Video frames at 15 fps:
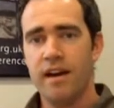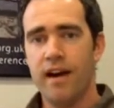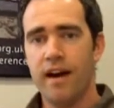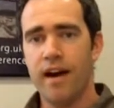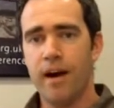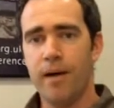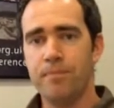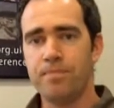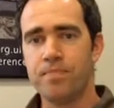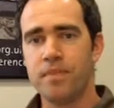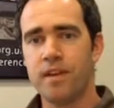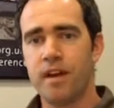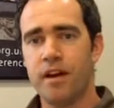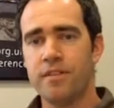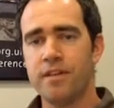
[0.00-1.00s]

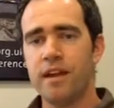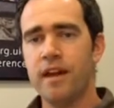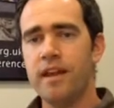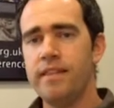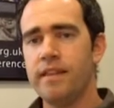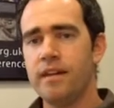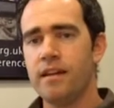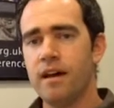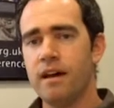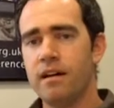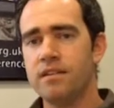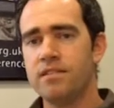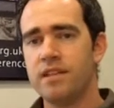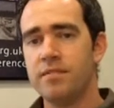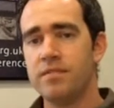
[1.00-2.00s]
I think
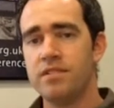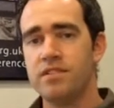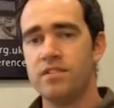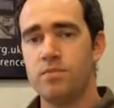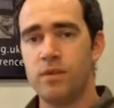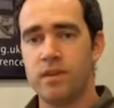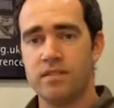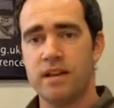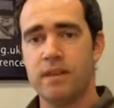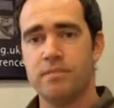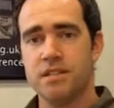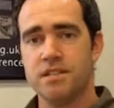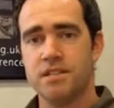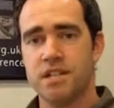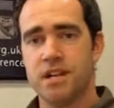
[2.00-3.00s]
ever since we
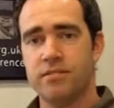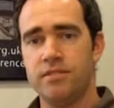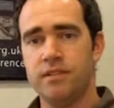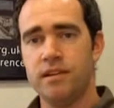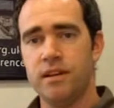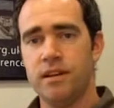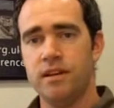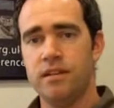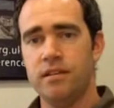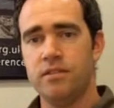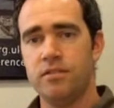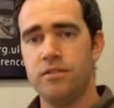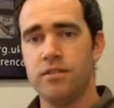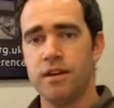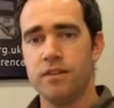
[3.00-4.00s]
established the charity in
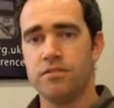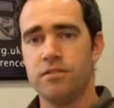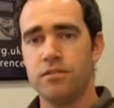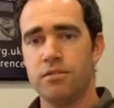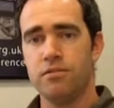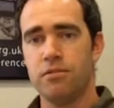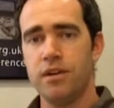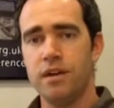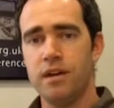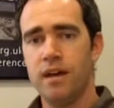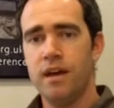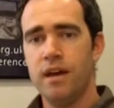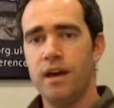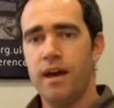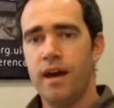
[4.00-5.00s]
2003,
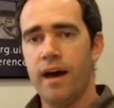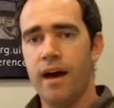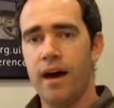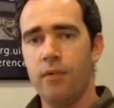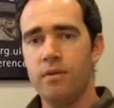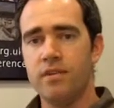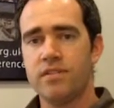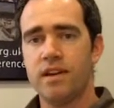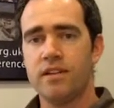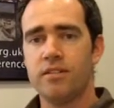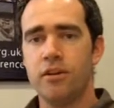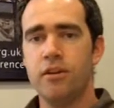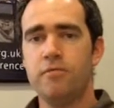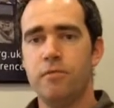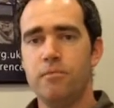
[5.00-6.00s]
we've sent
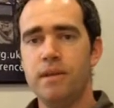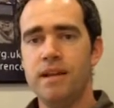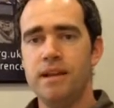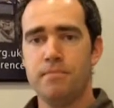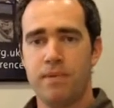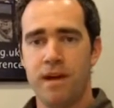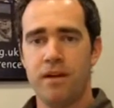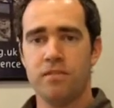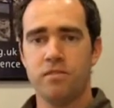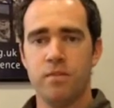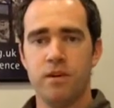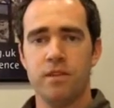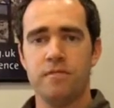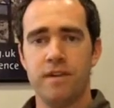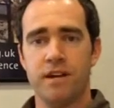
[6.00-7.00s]
over £1 million worth
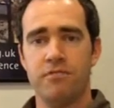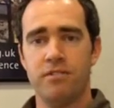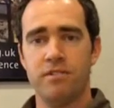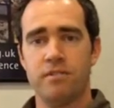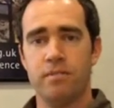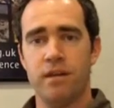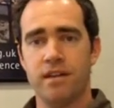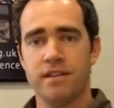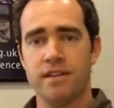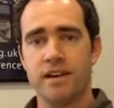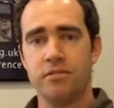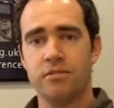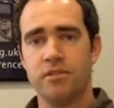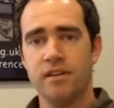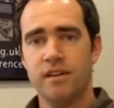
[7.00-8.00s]
of veterinary supplies out.